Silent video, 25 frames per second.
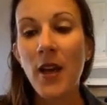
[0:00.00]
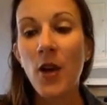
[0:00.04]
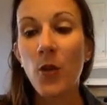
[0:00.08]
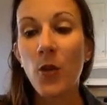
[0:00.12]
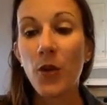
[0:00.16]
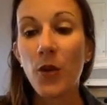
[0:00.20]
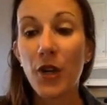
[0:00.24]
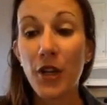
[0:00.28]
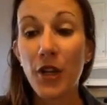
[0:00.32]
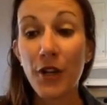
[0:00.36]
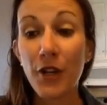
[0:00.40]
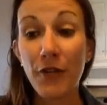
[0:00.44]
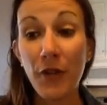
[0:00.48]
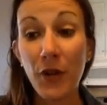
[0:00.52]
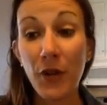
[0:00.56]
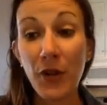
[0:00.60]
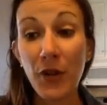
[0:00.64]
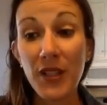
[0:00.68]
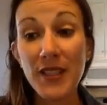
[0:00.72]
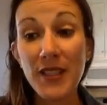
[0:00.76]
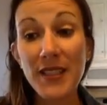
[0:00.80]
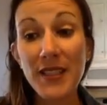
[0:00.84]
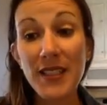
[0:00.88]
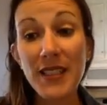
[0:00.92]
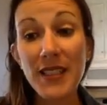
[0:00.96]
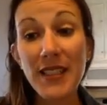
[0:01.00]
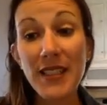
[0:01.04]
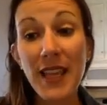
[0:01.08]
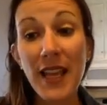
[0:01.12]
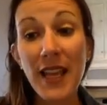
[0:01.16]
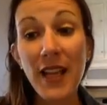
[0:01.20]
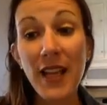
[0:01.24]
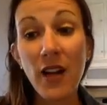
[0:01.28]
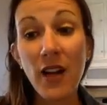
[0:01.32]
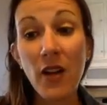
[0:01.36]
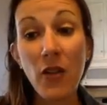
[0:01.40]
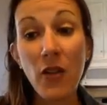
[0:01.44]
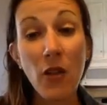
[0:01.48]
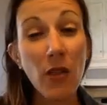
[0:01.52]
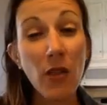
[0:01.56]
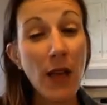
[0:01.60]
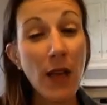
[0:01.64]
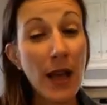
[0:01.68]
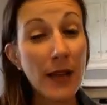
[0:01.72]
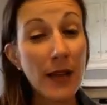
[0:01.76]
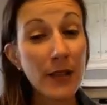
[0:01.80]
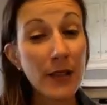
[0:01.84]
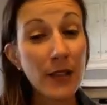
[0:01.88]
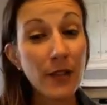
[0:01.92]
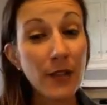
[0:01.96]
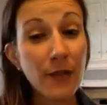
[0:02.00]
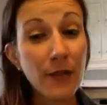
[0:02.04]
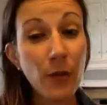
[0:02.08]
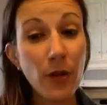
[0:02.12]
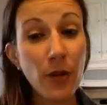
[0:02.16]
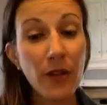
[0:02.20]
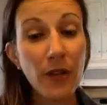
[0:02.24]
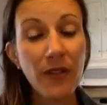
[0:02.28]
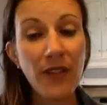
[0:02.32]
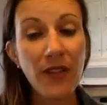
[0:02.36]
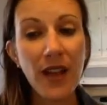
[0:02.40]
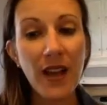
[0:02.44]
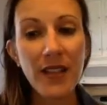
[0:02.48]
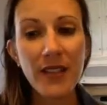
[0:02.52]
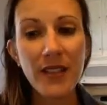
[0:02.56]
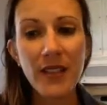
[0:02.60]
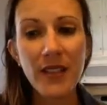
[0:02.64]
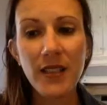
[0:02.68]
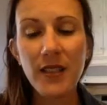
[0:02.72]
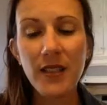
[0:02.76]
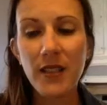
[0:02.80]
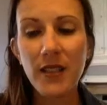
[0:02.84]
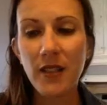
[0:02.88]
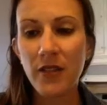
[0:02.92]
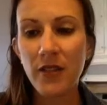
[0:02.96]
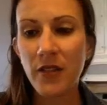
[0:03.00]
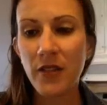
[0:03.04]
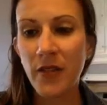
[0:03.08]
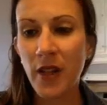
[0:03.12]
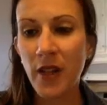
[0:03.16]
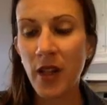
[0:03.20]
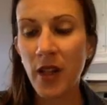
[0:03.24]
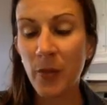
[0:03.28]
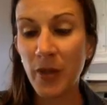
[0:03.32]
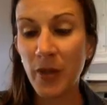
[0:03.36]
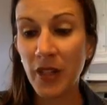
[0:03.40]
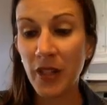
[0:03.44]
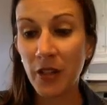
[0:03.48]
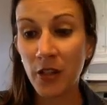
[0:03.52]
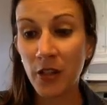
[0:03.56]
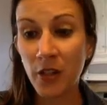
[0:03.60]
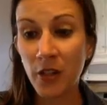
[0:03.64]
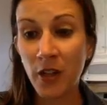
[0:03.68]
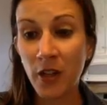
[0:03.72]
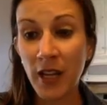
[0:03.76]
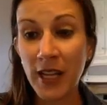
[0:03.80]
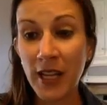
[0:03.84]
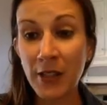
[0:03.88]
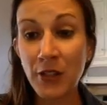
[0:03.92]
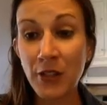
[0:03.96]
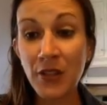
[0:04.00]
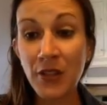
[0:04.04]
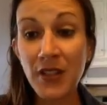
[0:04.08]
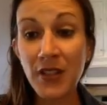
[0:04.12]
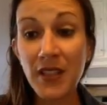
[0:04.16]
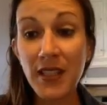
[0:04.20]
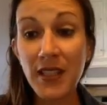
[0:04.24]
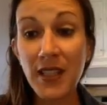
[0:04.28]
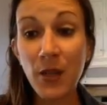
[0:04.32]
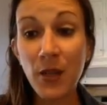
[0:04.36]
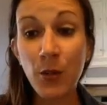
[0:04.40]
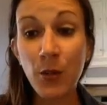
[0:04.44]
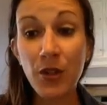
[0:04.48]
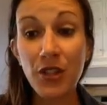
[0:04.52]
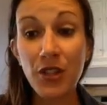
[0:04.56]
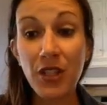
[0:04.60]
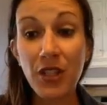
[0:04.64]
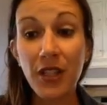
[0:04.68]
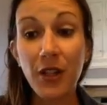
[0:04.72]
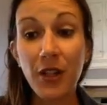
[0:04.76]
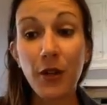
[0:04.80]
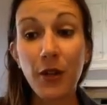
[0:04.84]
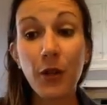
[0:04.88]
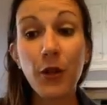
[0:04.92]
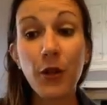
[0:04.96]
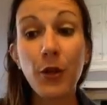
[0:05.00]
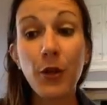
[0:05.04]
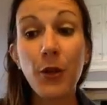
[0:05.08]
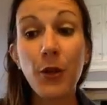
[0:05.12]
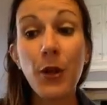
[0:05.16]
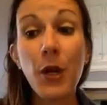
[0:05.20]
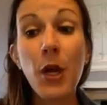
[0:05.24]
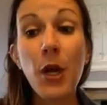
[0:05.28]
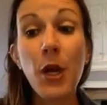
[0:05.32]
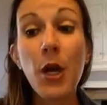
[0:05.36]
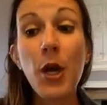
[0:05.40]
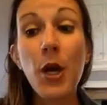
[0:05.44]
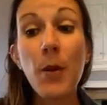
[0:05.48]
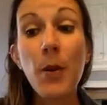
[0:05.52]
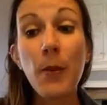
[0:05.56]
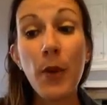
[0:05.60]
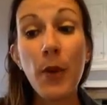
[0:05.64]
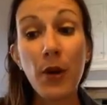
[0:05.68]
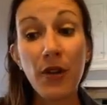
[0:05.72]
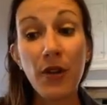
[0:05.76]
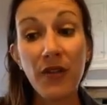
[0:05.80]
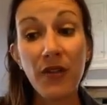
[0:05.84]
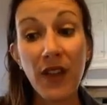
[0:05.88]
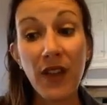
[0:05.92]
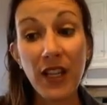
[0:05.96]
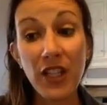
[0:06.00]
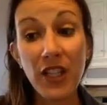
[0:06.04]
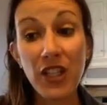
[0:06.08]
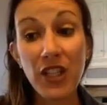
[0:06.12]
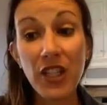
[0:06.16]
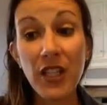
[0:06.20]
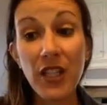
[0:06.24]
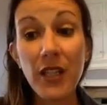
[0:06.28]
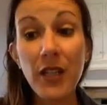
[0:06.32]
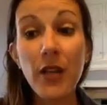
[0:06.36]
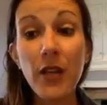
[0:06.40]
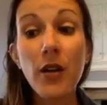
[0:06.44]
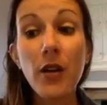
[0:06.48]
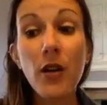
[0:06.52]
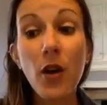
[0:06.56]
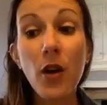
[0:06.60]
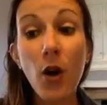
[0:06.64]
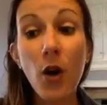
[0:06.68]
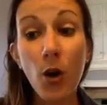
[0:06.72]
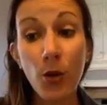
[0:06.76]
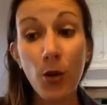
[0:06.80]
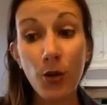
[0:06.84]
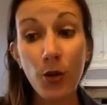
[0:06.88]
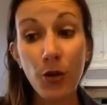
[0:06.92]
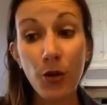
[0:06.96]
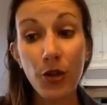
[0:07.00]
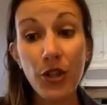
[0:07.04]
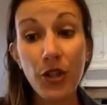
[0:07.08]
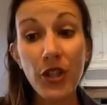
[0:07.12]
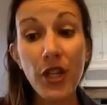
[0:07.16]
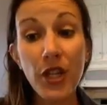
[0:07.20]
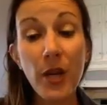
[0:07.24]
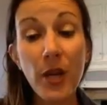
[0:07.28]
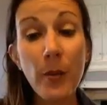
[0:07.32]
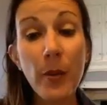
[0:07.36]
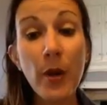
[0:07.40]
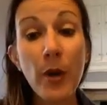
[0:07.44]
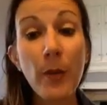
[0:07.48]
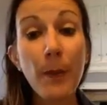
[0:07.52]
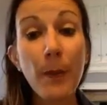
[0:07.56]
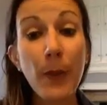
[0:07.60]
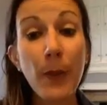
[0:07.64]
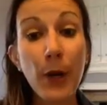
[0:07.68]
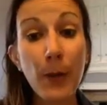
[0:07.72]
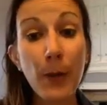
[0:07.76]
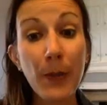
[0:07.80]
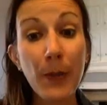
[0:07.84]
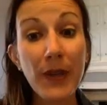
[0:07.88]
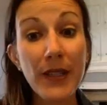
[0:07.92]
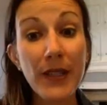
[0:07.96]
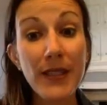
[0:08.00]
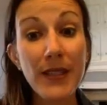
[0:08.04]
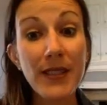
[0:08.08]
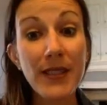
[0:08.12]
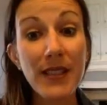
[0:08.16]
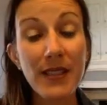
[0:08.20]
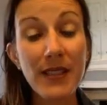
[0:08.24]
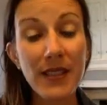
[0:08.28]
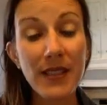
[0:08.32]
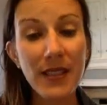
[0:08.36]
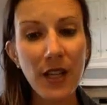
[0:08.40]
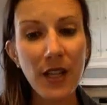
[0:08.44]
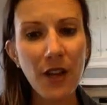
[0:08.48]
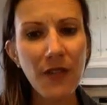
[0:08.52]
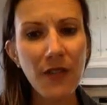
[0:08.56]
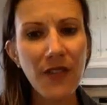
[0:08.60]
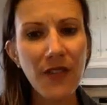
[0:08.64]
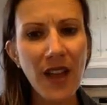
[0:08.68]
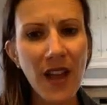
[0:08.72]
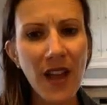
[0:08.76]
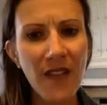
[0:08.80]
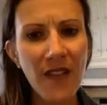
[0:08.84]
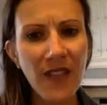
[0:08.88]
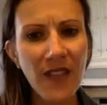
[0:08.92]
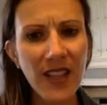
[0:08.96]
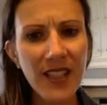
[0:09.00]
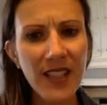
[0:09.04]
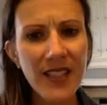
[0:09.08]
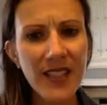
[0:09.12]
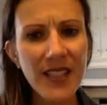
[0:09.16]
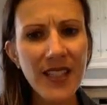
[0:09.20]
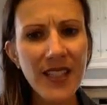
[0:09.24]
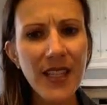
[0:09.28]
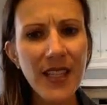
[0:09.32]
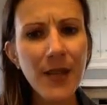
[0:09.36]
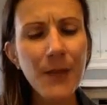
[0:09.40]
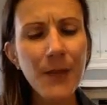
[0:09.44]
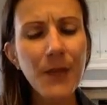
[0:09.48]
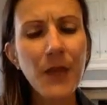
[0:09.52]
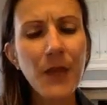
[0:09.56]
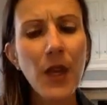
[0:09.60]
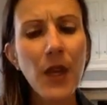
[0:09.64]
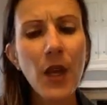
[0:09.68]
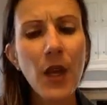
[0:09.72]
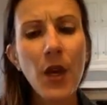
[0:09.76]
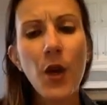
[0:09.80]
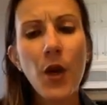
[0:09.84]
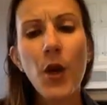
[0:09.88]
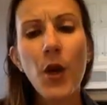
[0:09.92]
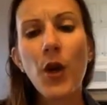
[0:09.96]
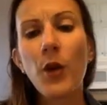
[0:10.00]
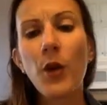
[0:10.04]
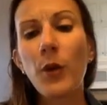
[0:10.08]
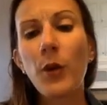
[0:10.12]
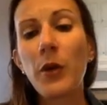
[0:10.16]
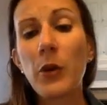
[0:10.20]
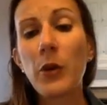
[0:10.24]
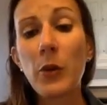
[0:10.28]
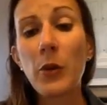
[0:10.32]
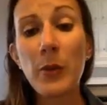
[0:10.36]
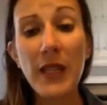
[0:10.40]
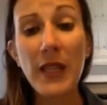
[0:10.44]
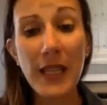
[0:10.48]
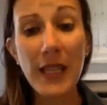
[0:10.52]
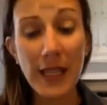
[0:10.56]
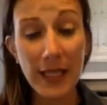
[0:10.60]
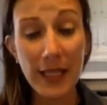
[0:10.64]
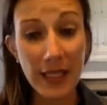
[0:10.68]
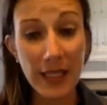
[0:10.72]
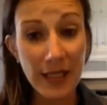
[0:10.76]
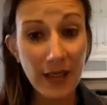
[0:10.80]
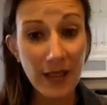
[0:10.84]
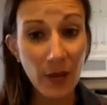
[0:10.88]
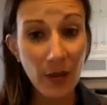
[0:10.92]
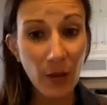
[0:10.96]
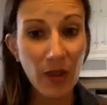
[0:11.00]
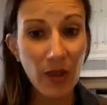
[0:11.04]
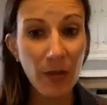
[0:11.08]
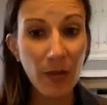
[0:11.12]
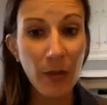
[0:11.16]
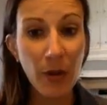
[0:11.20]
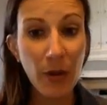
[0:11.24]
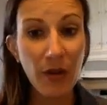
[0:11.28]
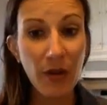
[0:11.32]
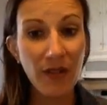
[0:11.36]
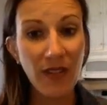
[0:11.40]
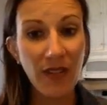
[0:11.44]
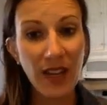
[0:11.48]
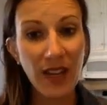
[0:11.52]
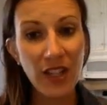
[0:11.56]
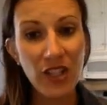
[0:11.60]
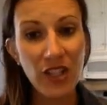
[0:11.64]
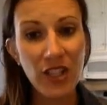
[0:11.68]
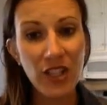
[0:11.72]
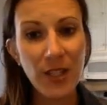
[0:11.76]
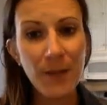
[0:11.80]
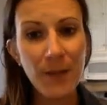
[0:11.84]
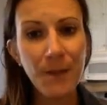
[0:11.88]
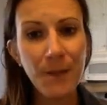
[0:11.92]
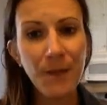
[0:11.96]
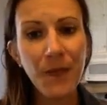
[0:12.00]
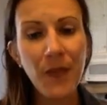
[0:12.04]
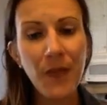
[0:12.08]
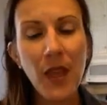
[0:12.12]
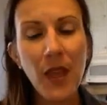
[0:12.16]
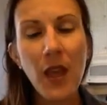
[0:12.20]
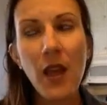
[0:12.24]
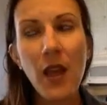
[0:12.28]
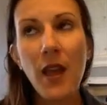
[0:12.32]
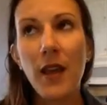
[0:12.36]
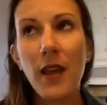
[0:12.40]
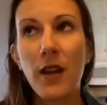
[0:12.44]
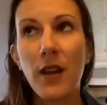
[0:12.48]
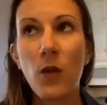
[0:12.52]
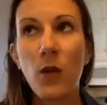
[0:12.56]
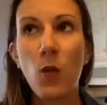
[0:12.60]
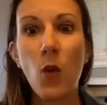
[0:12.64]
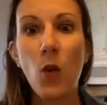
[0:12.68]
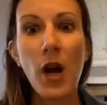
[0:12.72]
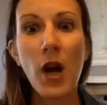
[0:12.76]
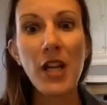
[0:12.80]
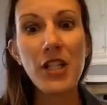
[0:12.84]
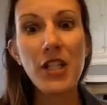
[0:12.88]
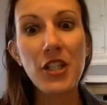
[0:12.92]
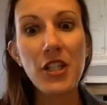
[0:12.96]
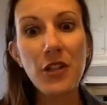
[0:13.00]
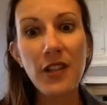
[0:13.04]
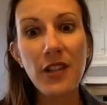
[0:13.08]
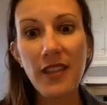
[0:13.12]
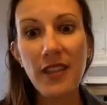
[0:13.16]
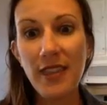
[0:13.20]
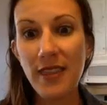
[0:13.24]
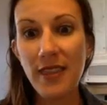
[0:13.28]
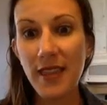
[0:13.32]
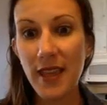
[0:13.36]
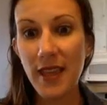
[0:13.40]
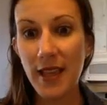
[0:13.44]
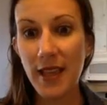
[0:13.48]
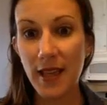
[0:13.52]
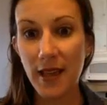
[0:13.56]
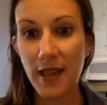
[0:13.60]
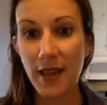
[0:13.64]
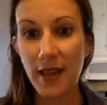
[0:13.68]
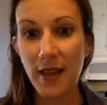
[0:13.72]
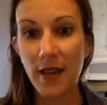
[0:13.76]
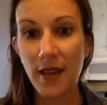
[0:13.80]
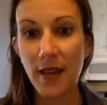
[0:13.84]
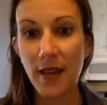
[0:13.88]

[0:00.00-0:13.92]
We're going to focus today on the last 4 facets of Developing Learner Agency, which include motivation, ownership, purpose, and self-efficacy. We will begin with motivation, and I want you to think